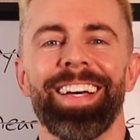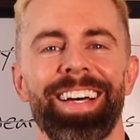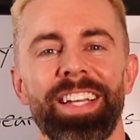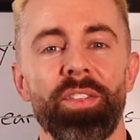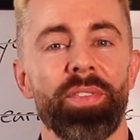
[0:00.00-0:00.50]

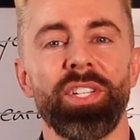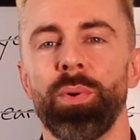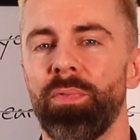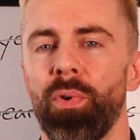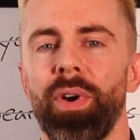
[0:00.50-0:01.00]
Another thing
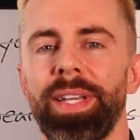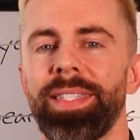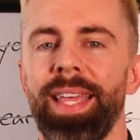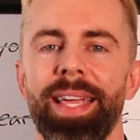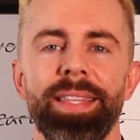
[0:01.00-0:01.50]
to avoid
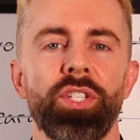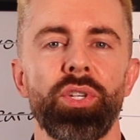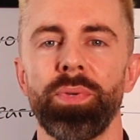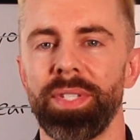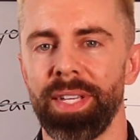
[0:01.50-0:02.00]
is taking this
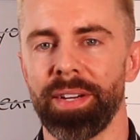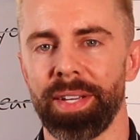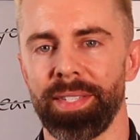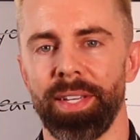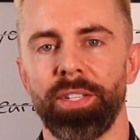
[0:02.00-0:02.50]
too
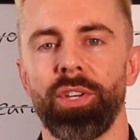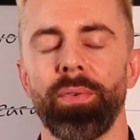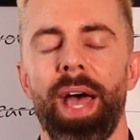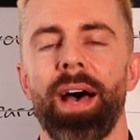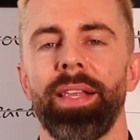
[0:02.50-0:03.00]
seriously.
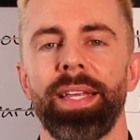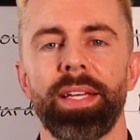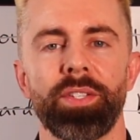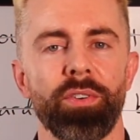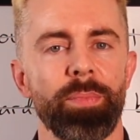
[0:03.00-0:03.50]

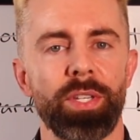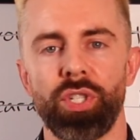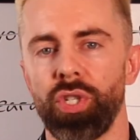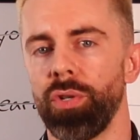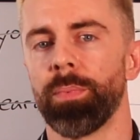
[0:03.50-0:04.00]
Tonality is going to be
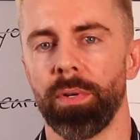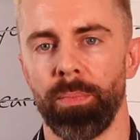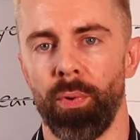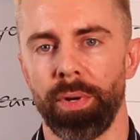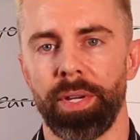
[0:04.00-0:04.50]
super
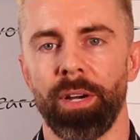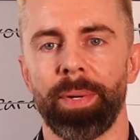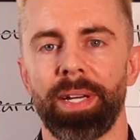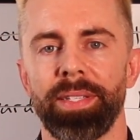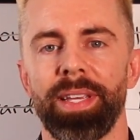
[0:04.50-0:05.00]
important here
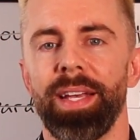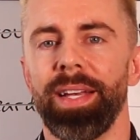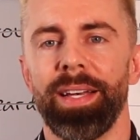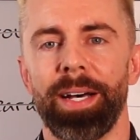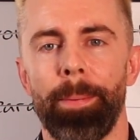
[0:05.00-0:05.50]
because
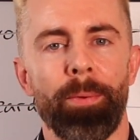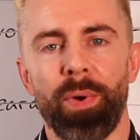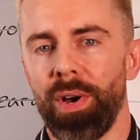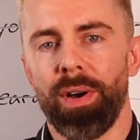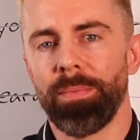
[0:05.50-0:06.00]

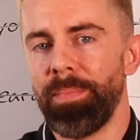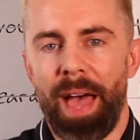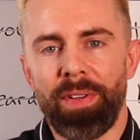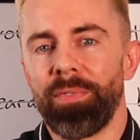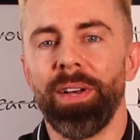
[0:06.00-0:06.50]
we are
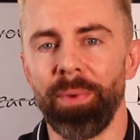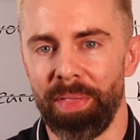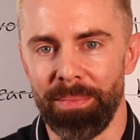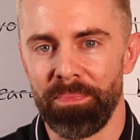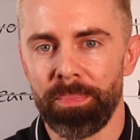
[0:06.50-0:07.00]
having fun with
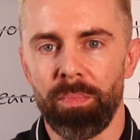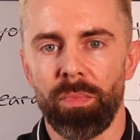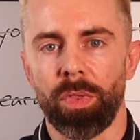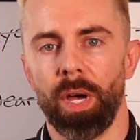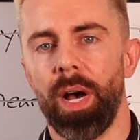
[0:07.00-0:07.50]
them.
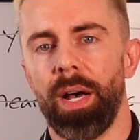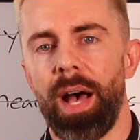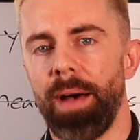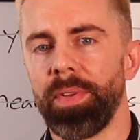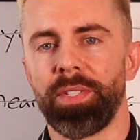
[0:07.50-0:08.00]

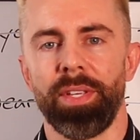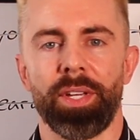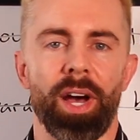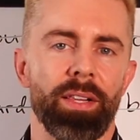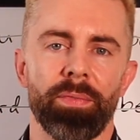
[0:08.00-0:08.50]
Obviously, the
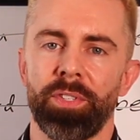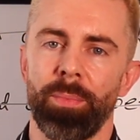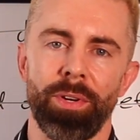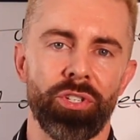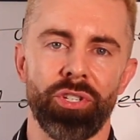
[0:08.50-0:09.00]
color of
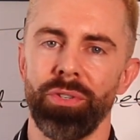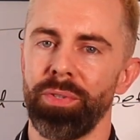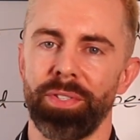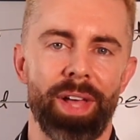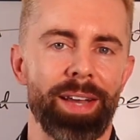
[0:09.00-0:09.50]
someone's
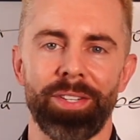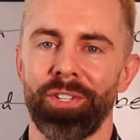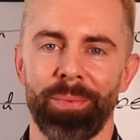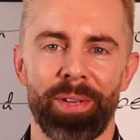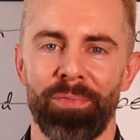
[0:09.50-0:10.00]
shoes is not a
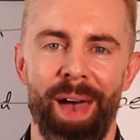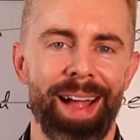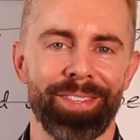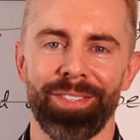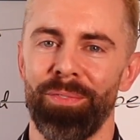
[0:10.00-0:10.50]
determining
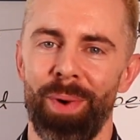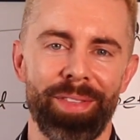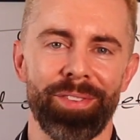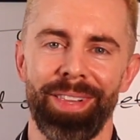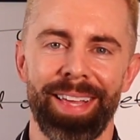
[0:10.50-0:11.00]
factor of
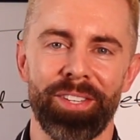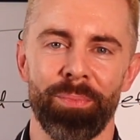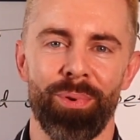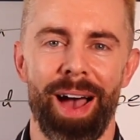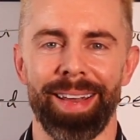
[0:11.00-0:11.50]
whether they like
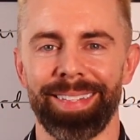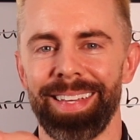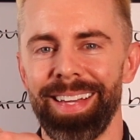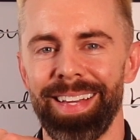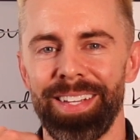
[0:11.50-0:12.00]
your
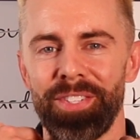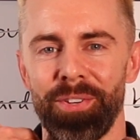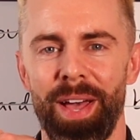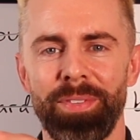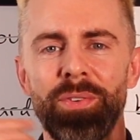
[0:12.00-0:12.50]
product. So
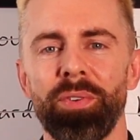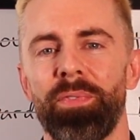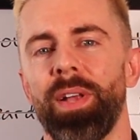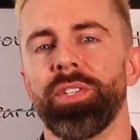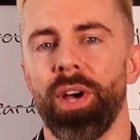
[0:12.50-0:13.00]
you have to use a
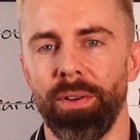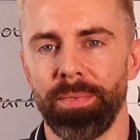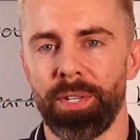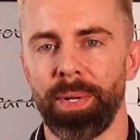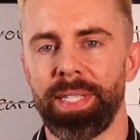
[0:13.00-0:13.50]
fun
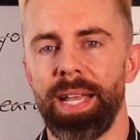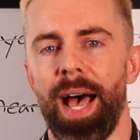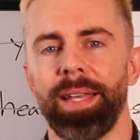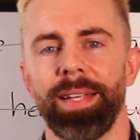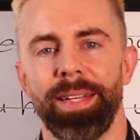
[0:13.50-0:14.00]
tone. So it's
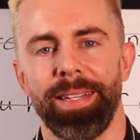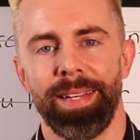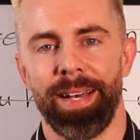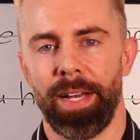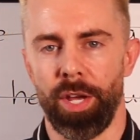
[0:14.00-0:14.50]
not,
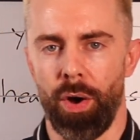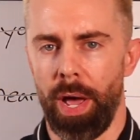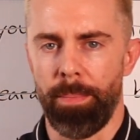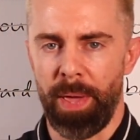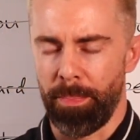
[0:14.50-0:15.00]

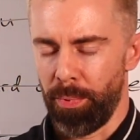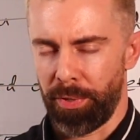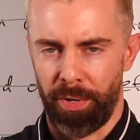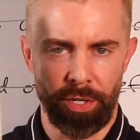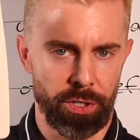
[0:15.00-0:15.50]
hey, people
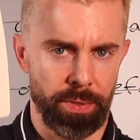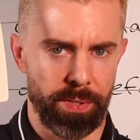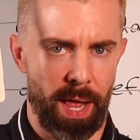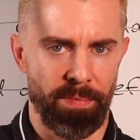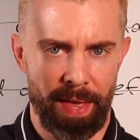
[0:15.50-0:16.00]
with green
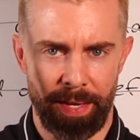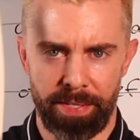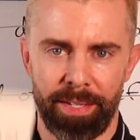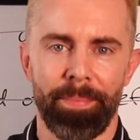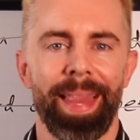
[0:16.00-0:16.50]
shoes love
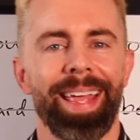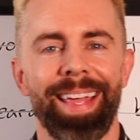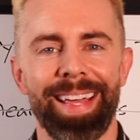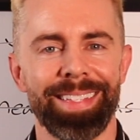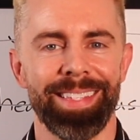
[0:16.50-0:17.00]
this.
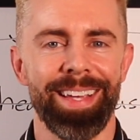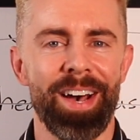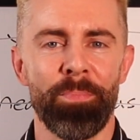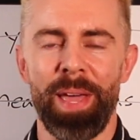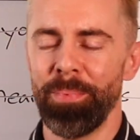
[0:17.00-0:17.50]
It's,
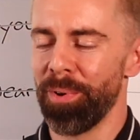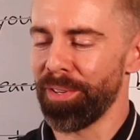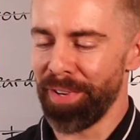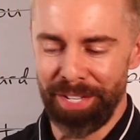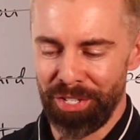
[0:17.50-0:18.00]
people
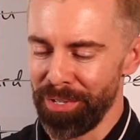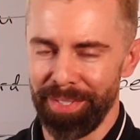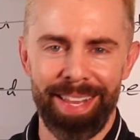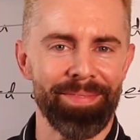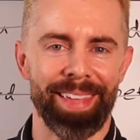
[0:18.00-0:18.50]
with green
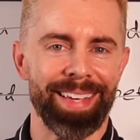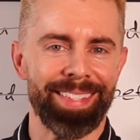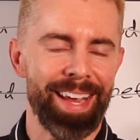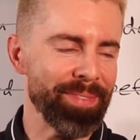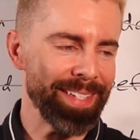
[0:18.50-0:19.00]
shoes love
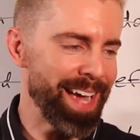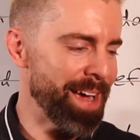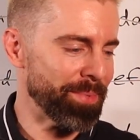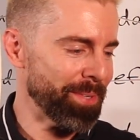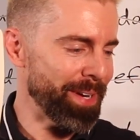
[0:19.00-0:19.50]
this. Every
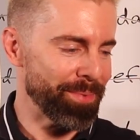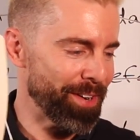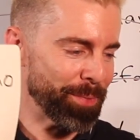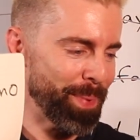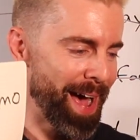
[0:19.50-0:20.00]
time somebody
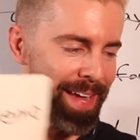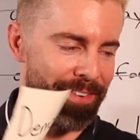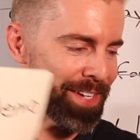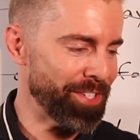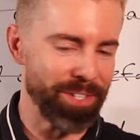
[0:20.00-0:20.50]
walks by,
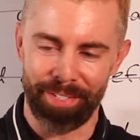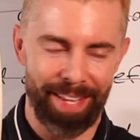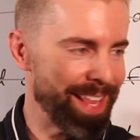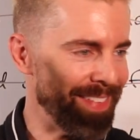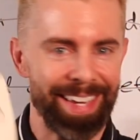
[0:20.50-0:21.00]
green shoes,
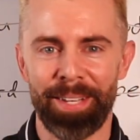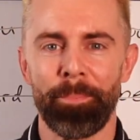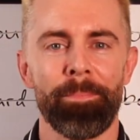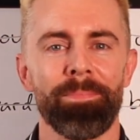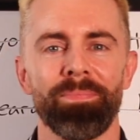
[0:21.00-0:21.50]
they love it.
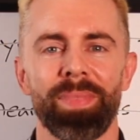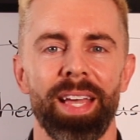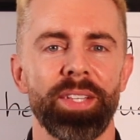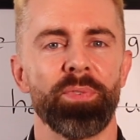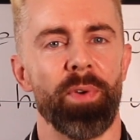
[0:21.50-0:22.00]

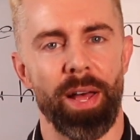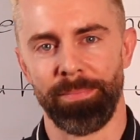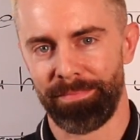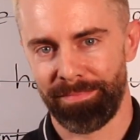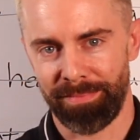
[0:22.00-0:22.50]
It's
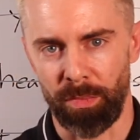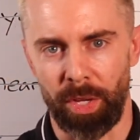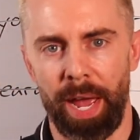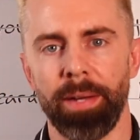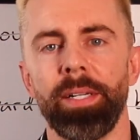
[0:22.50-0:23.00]
fun.
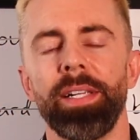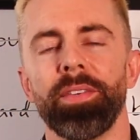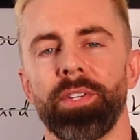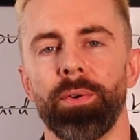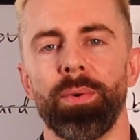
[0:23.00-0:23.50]
Okay,
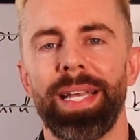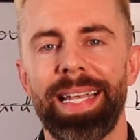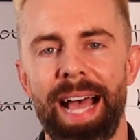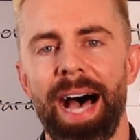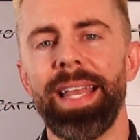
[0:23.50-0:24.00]
so
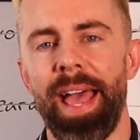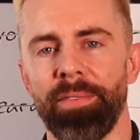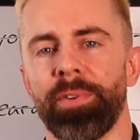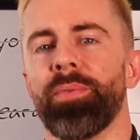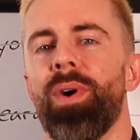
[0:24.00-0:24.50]
not
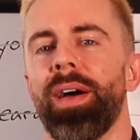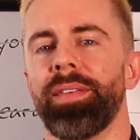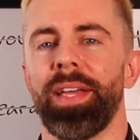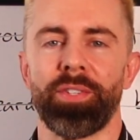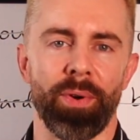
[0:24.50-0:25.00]

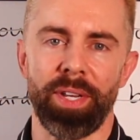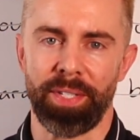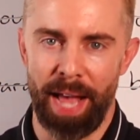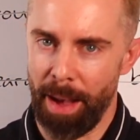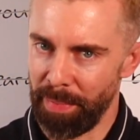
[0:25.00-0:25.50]
everyone is going to
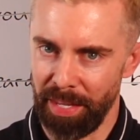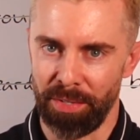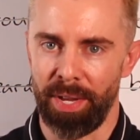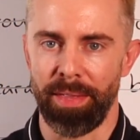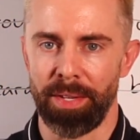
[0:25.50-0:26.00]
stop that
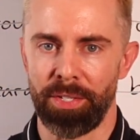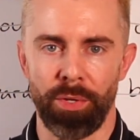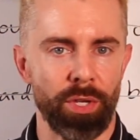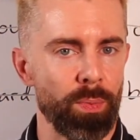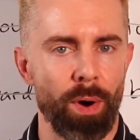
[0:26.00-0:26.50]
you say this
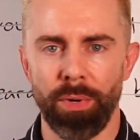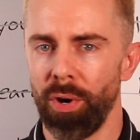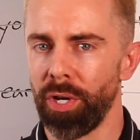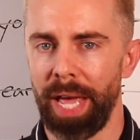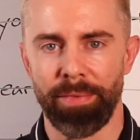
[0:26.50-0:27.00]
to. You won't
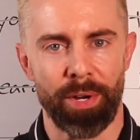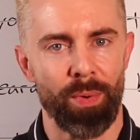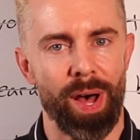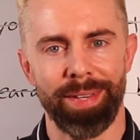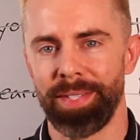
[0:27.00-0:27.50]
hook
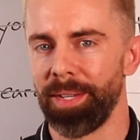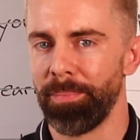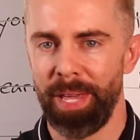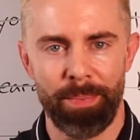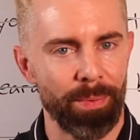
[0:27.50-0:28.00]
everyone.
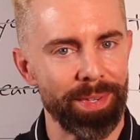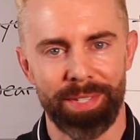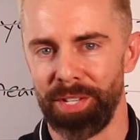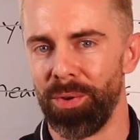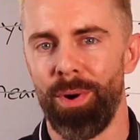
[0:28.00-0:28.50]
Some people will
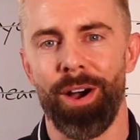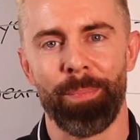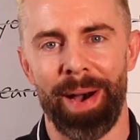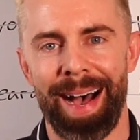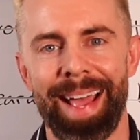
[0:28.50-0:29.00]
still
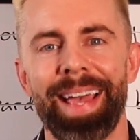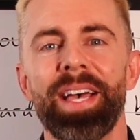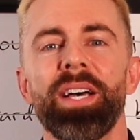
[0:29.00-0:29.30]
walk by.